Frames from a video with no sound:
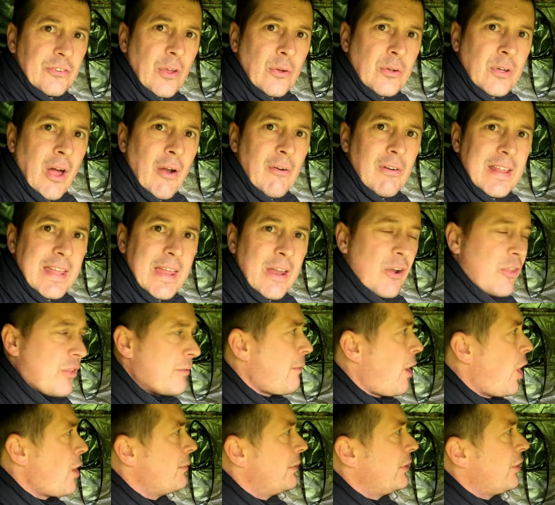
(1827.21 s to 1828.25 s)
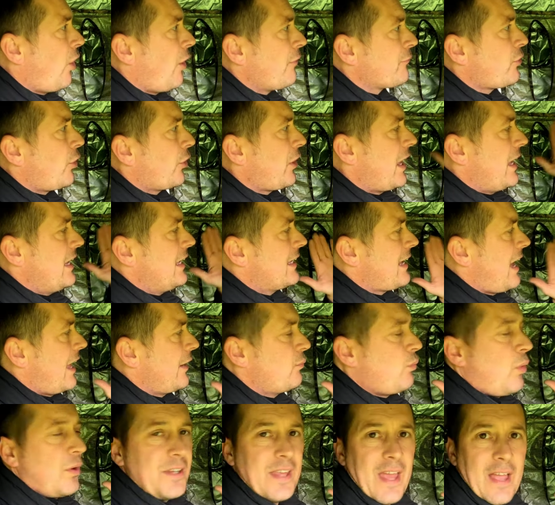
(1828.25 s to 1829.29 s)
So currently here at the moment, I've got a
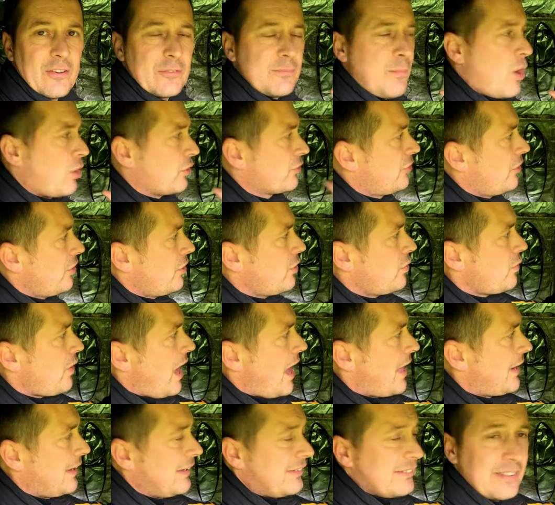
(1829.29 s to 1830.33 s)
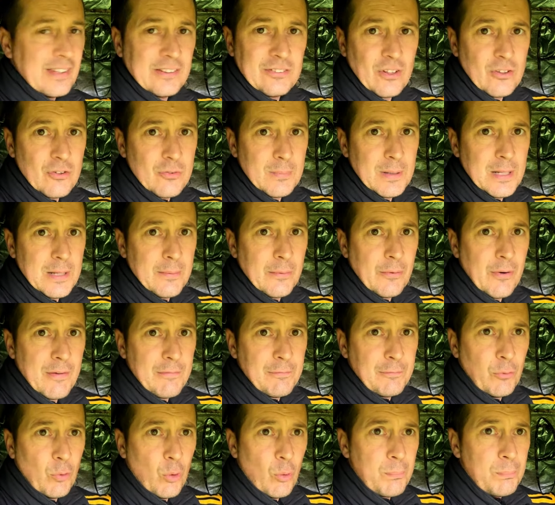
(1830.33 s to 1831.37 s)
Canon 1DX Mark II and a 600mm
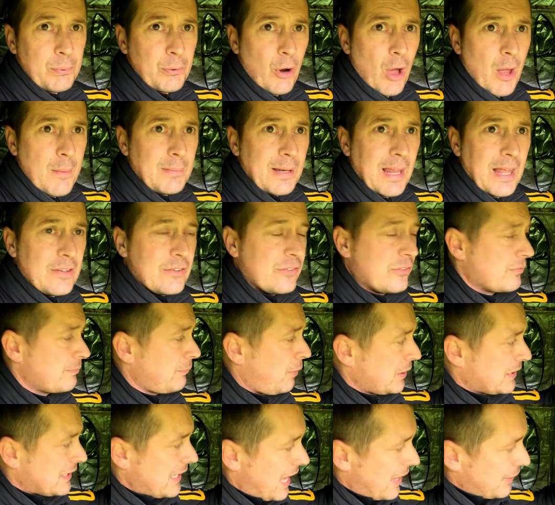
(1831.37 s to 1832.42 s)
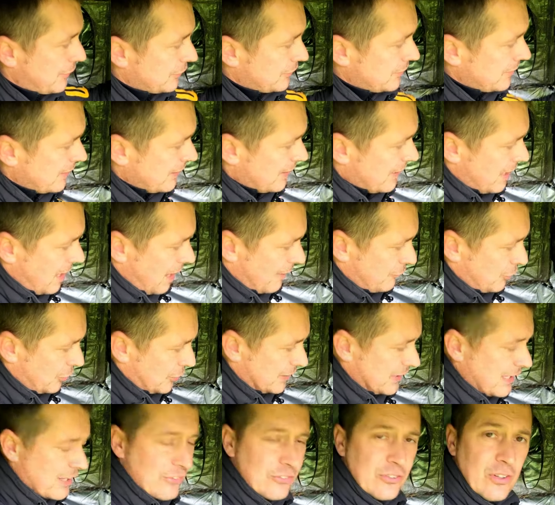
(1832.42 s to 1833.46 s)
f4 prime lens by Canon. I've
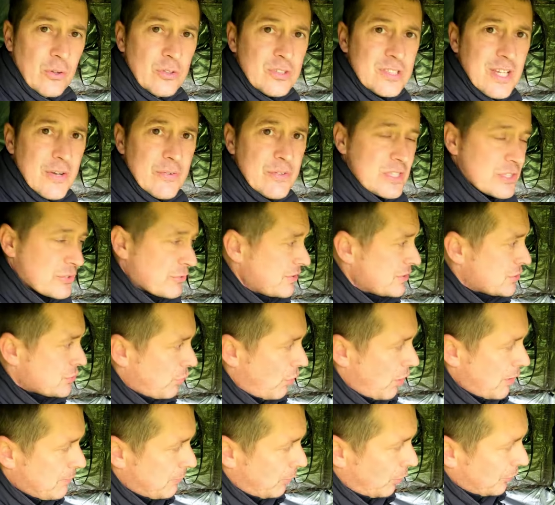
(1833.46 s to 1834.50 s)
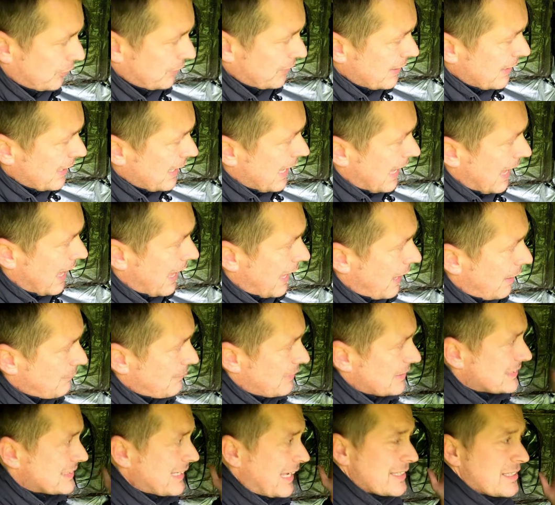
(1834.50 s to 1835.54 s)
got a Gitzo Series 3 tripod
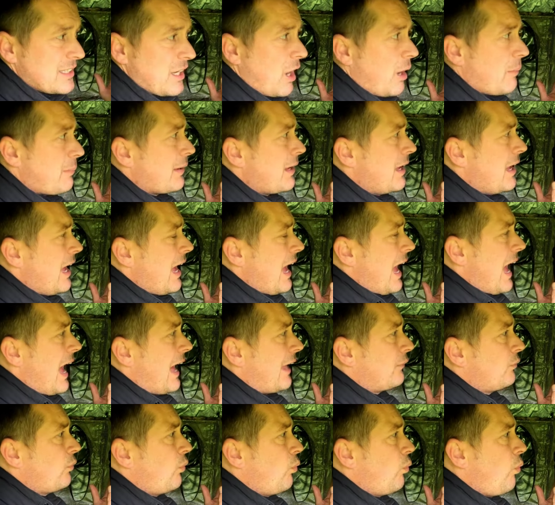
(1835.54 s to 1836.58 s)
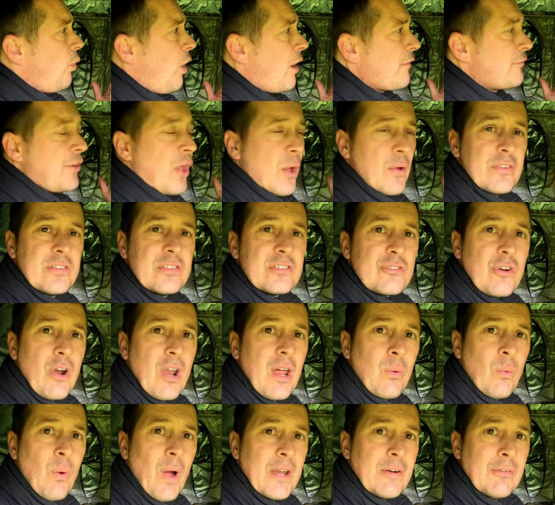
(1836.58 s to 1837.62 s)
um, set up. And what I've noticed
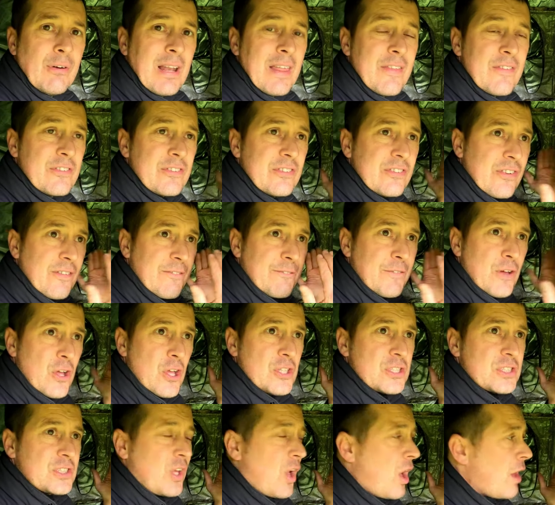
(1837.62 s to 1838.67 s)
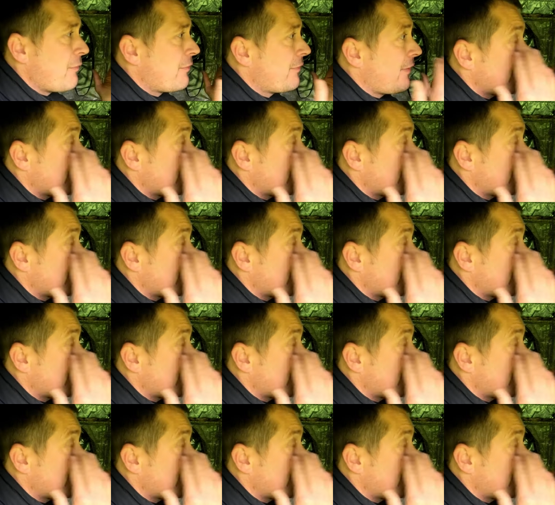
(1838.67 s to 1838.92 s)
straight away really, and this is the first time